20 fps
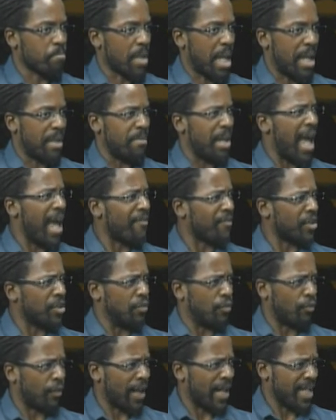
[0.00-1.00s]
and having to
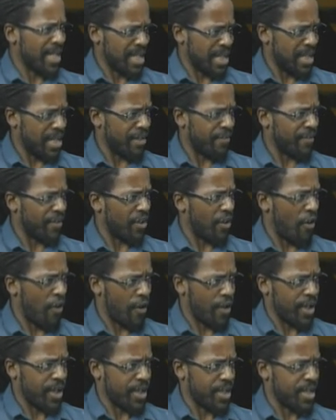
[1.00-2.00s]
write to different
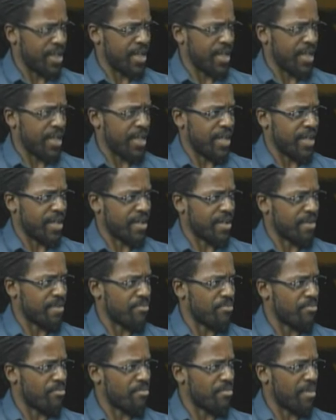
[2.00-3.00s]
audiences
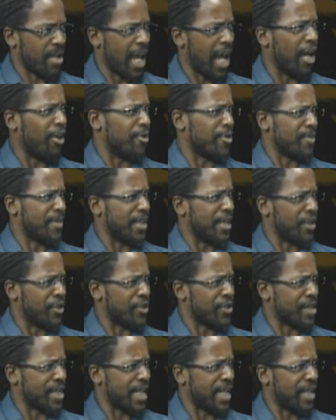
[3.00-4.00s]
helps me
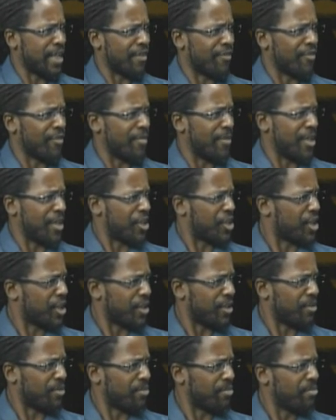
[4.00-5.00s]
understand the
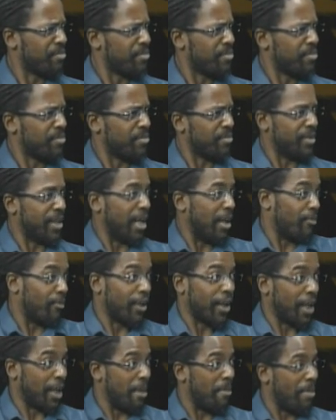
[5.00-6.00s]
information that I'm
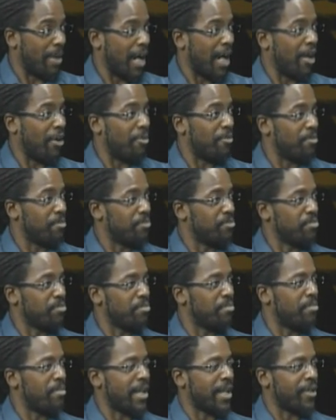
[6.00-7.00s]
writing about
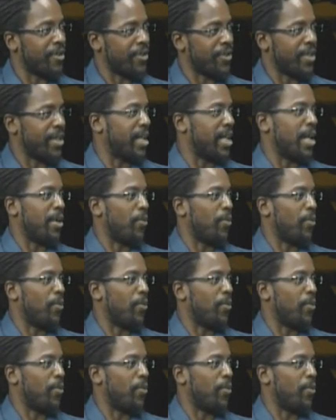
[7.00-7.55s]
better than I